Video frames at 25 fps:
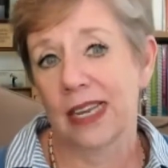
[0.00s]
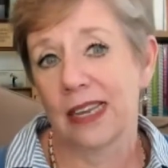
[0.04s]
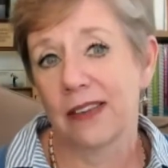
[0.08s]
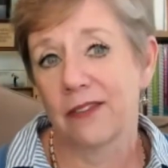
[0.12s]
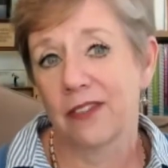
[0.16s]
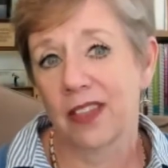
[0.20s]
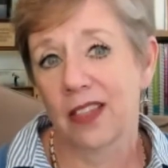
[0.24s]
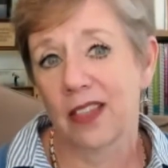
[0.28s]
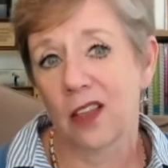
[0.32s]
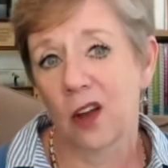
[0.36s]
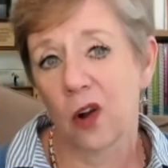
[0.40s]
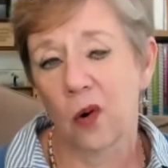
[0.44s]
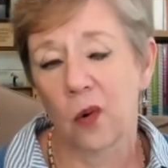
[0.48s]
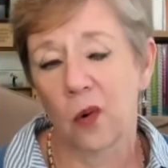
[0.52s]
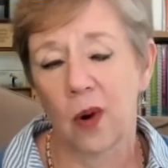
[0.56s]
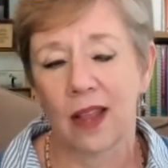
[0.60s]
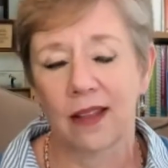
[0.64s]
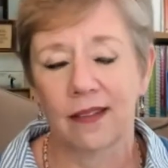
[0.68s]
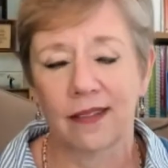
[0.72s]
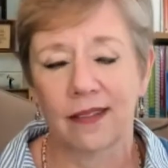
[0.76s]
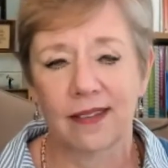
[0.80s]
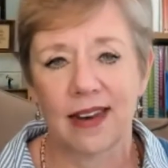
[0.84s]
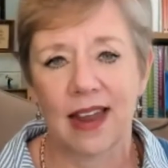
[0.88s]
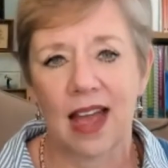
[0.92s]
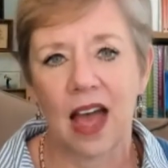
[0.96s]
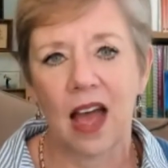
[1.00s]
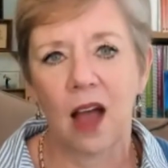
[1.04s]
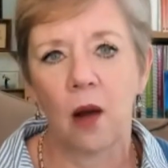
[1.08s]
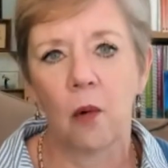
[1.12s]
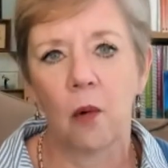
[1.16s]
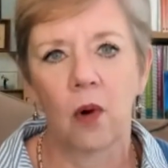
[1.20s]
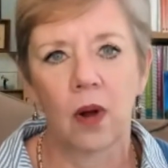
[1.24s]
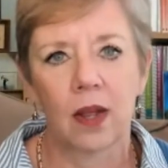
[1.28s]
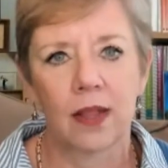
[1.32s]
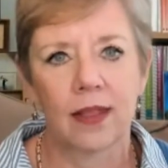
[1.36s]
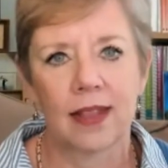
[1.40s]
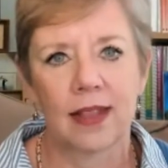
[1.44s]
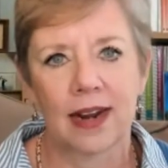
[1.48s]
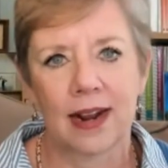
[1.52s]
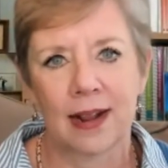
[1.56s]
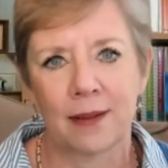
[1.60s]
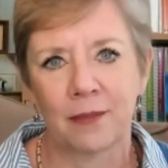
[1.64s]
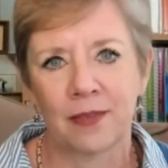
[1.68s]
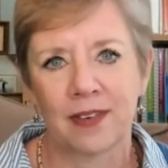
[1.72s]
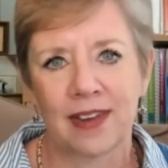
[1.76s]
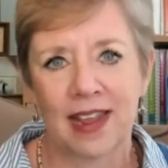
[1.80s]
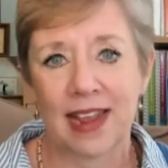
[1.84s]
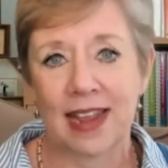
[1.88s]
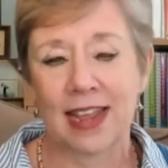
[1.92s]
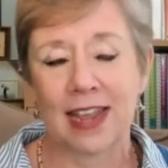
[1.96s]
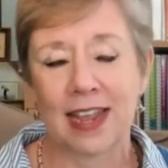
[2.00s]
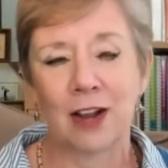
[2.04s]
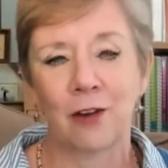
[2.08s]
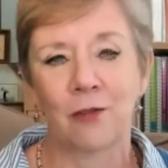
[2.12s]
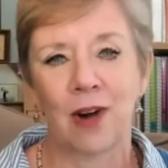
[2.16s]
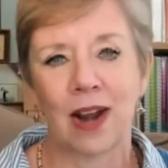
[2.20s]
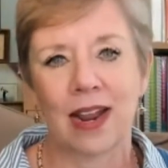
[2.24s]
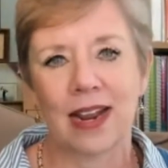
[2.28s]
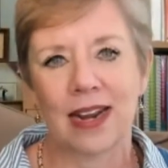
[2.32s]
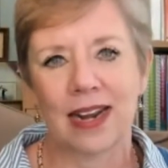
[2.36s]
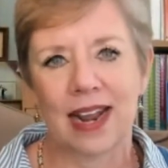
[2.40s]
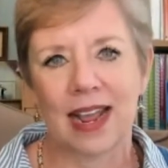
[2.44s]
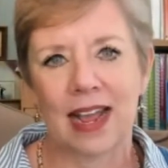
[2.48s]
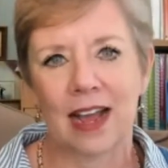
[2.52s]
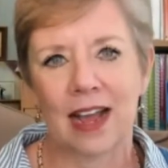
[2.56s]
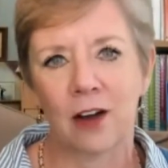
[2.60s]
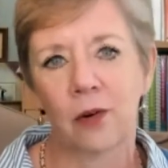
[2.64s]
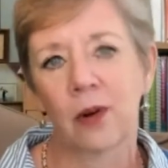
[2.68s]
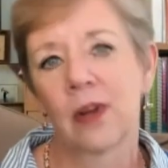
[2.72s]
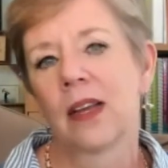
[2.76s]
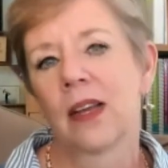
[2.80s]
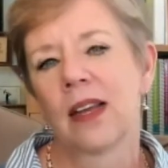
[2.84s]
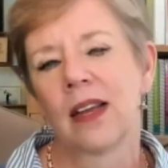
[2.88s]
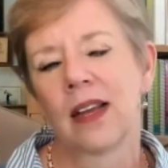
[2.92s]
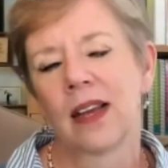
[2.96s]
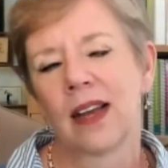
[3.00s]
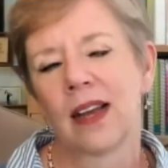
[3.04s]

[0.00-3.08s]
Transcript: even though it's not one that I'm taking right now.